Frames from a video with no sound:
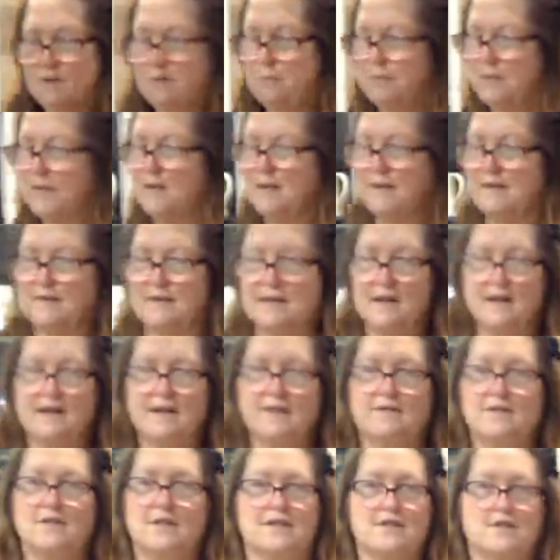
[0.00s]
because
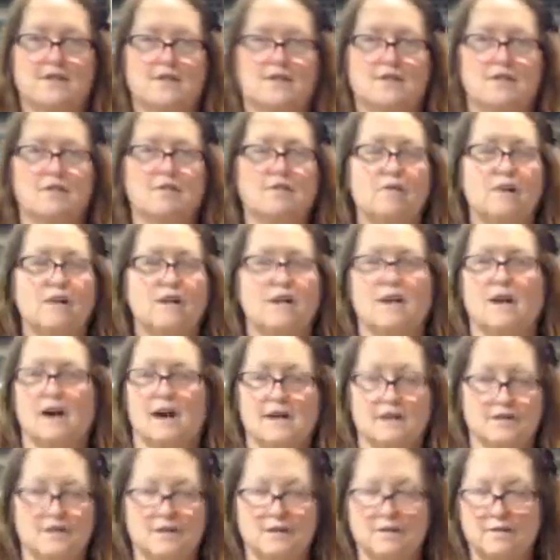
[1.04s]
it's just too good
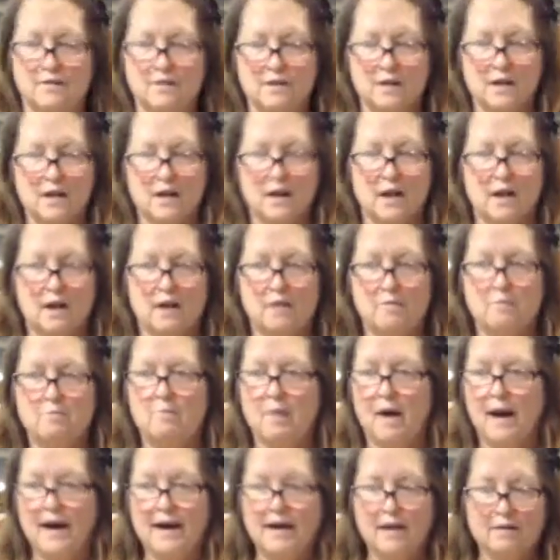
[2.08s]
not to.
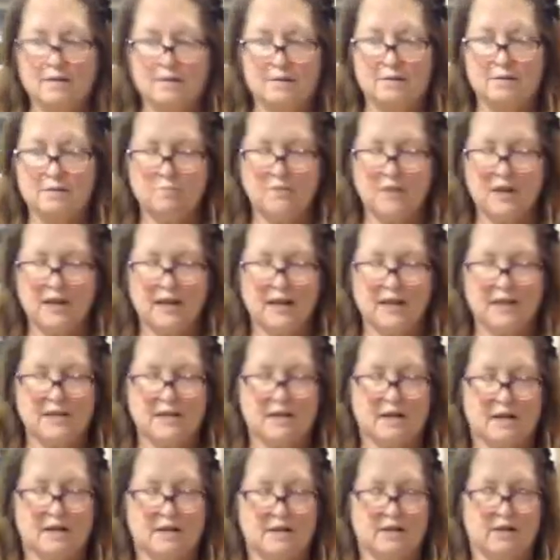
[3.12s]
Buying spaghetti
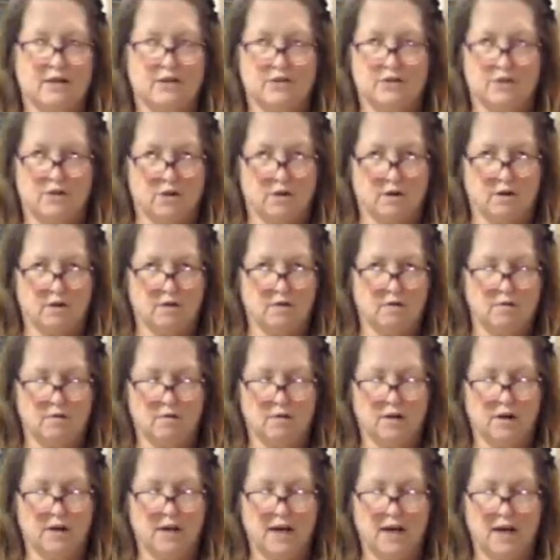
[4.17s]
sauce in a jar or
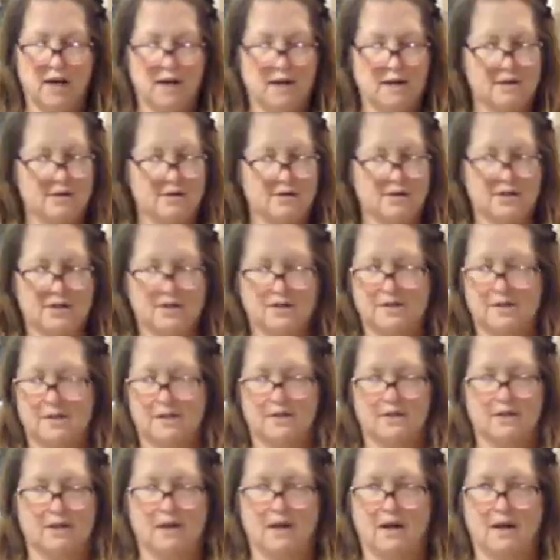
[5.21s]
a can just
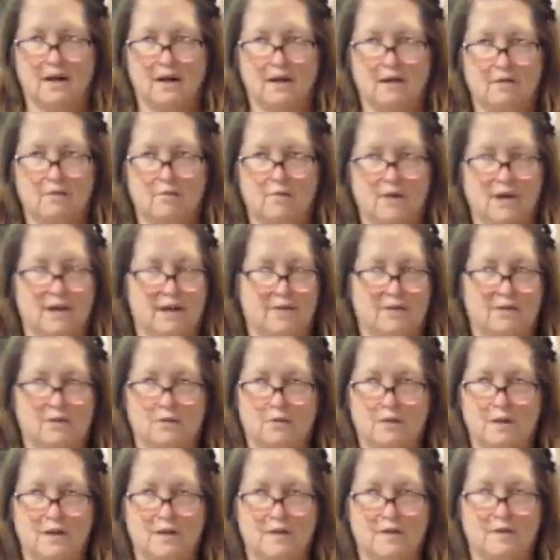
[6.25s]
doesn't cut it when it's so
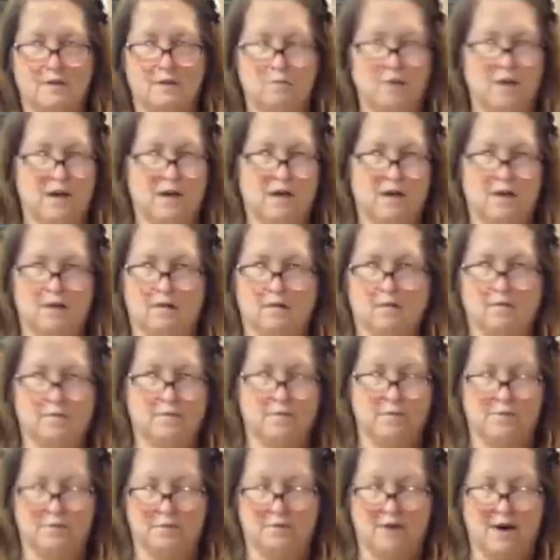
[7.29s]
easy to make it
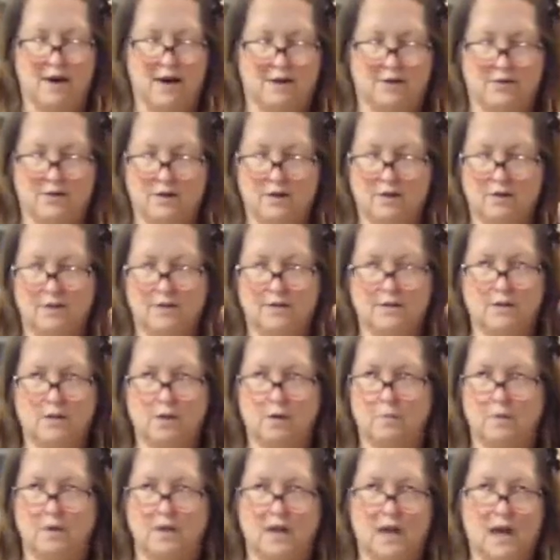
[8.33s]
from scratch. You just
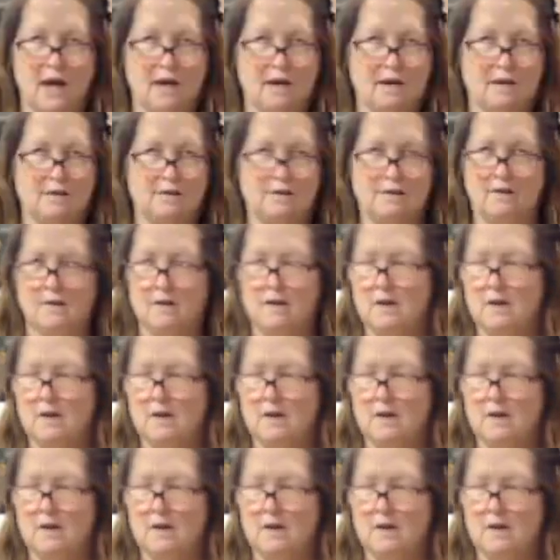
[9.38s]
open cans,